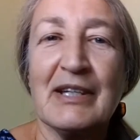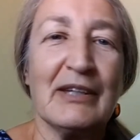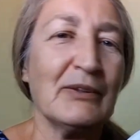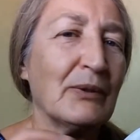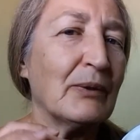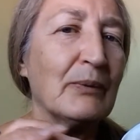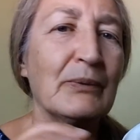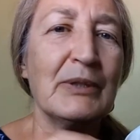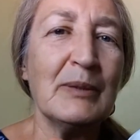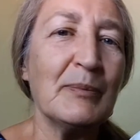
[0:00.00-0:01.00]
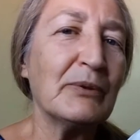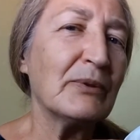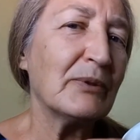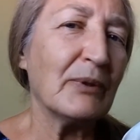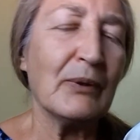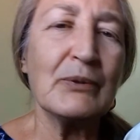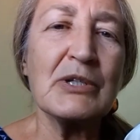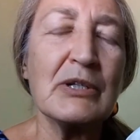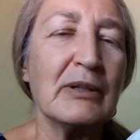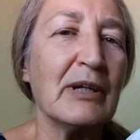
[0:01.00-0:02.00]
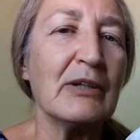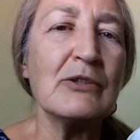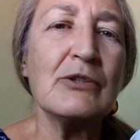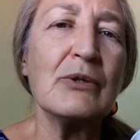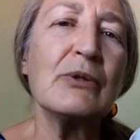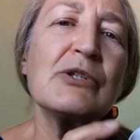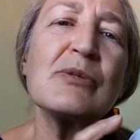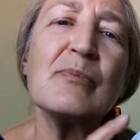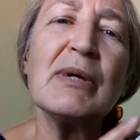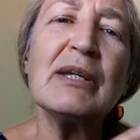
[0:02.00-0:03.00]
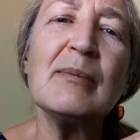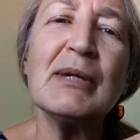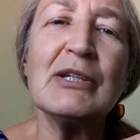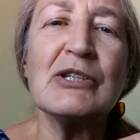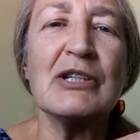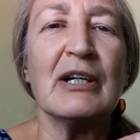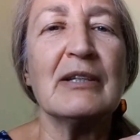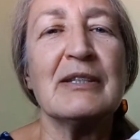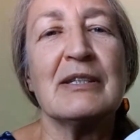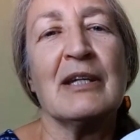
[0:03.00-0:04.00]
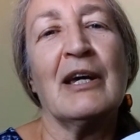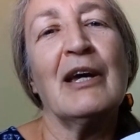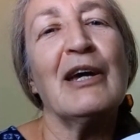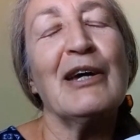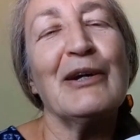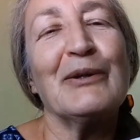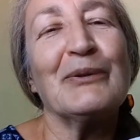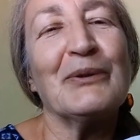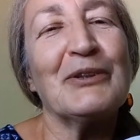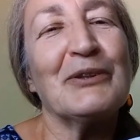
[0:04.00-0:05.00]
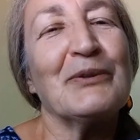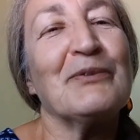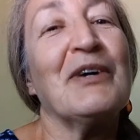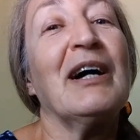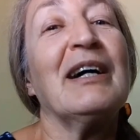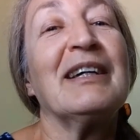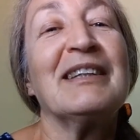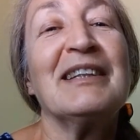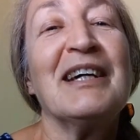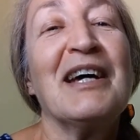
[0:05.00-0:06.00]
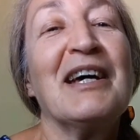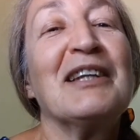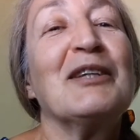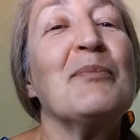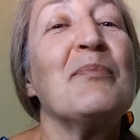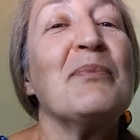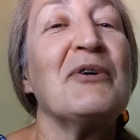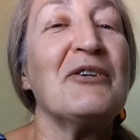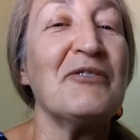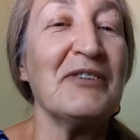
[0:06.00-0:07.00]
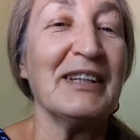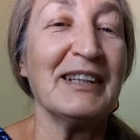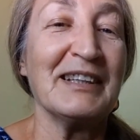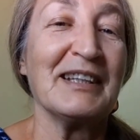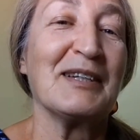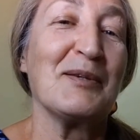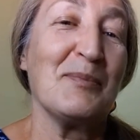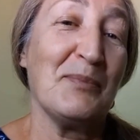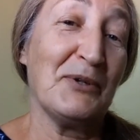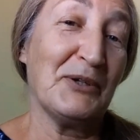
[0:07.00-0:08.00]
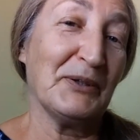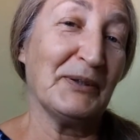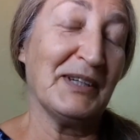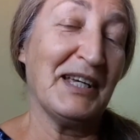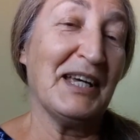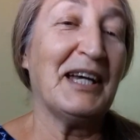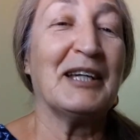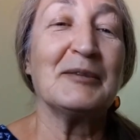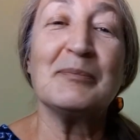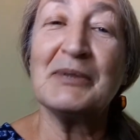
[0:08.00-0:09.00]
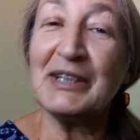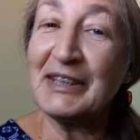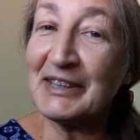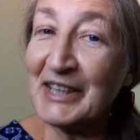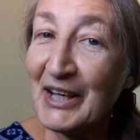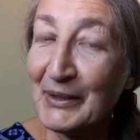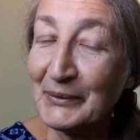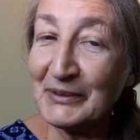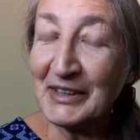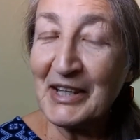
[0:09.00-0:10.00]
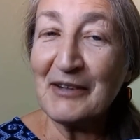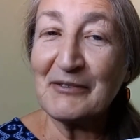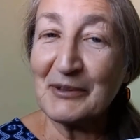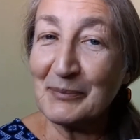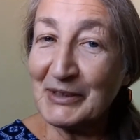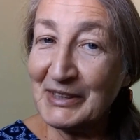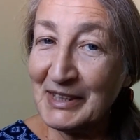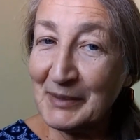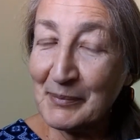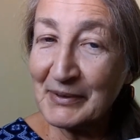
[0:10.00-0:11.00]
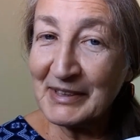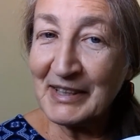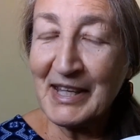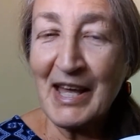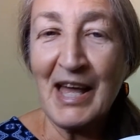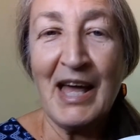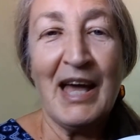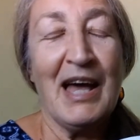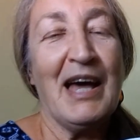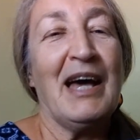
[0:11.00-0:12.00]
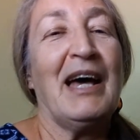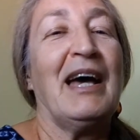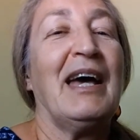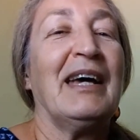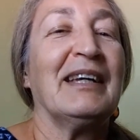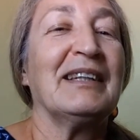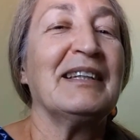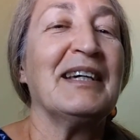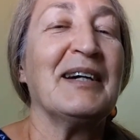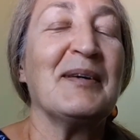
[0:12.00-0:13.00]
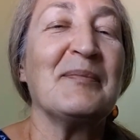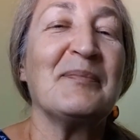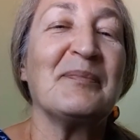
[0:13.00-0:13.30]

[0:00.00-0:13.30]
had to go deep into the ocean and search many, many shells in order to find the perfect pearl and bring it out from the deep. And